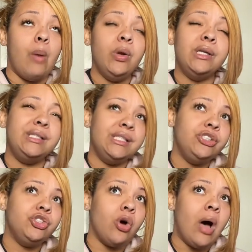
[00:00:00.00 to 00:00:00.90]
I want to
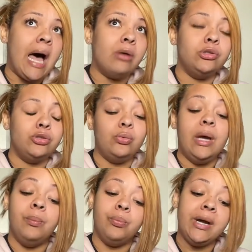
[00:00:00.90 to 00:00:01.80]
teach y'all how
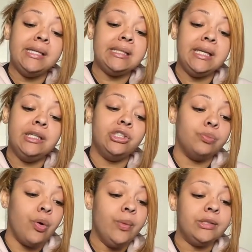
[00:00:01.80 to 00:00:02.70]
to embrace
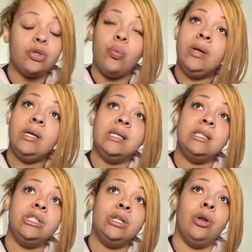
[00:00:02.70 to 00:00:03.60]
each moment so when it
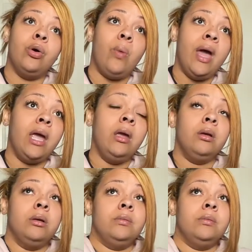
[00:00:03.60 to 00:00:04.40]
is taken away,